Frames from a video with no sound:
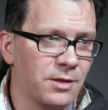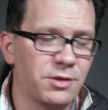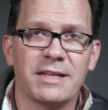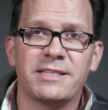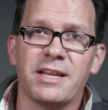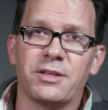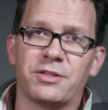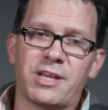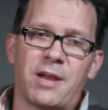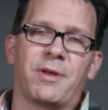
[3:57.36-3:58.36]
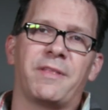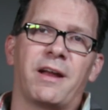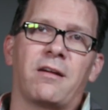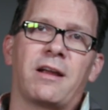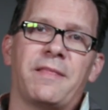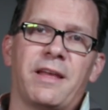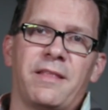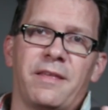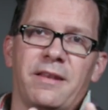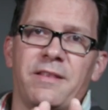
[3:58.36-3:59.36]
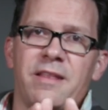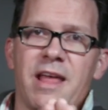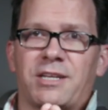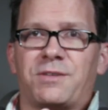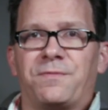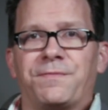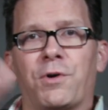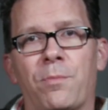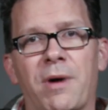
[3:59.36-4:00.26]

So that's it. Sign up on there, and then the next full